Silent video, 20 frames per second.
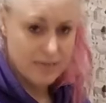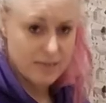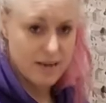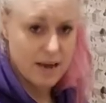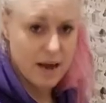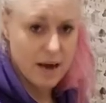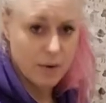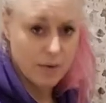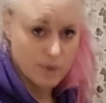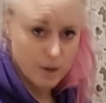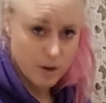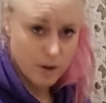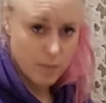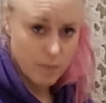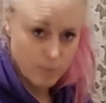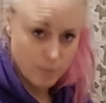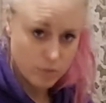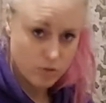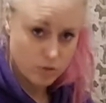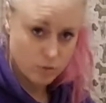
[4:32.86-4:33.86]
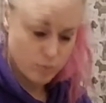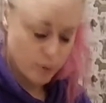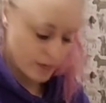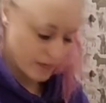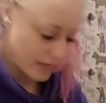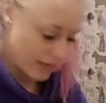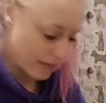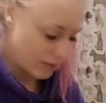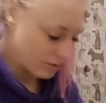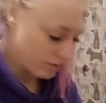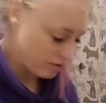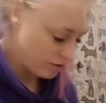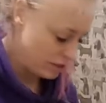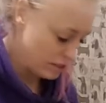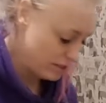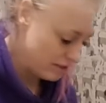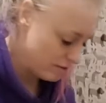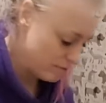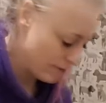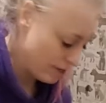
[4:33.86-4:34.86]
down, they're a bit more spread out. So
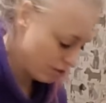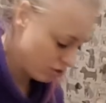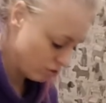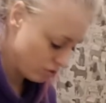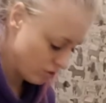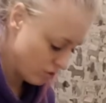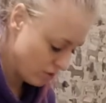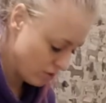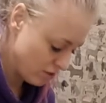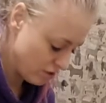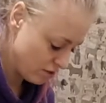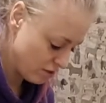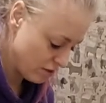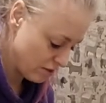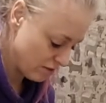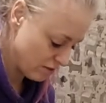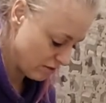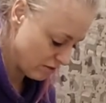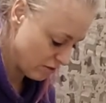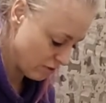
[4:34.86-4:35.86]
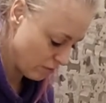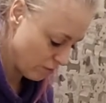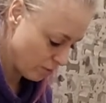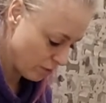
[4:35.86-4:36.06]
you need to make sure you undo it so it's not